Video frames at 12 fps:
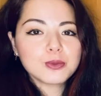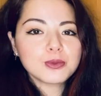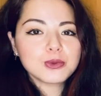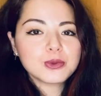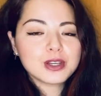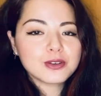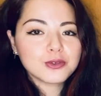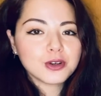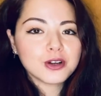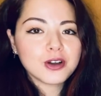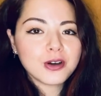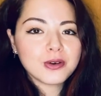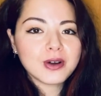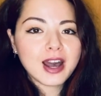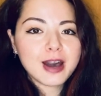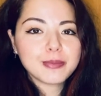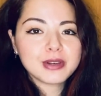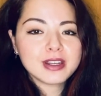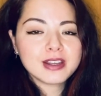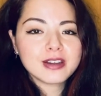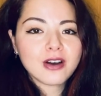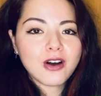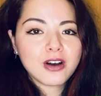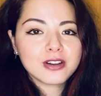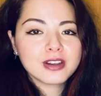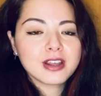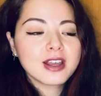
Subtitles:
moon in Virgo happening on